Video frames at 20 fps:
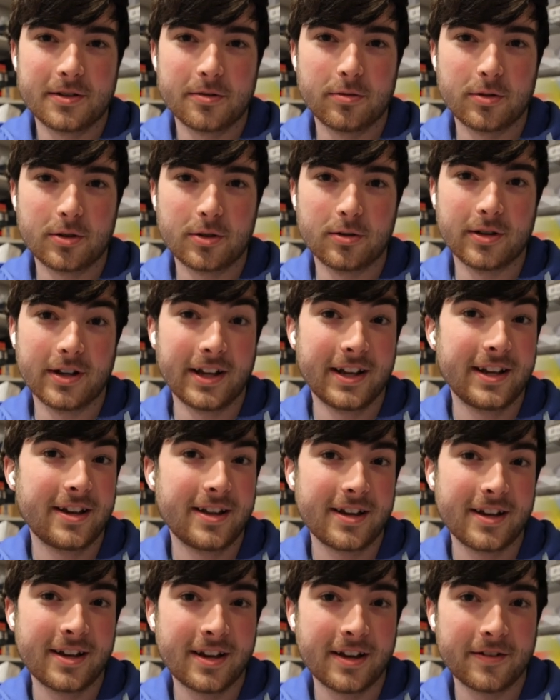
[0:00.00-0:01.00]
to record
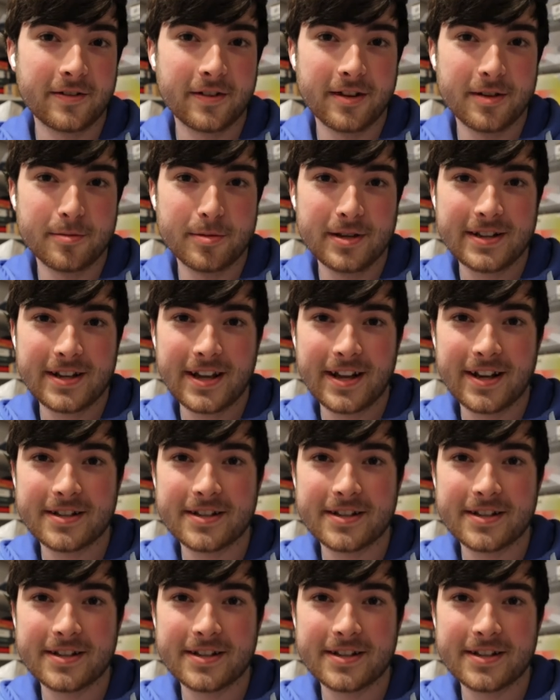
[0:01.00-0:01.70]
anything after the BSTAT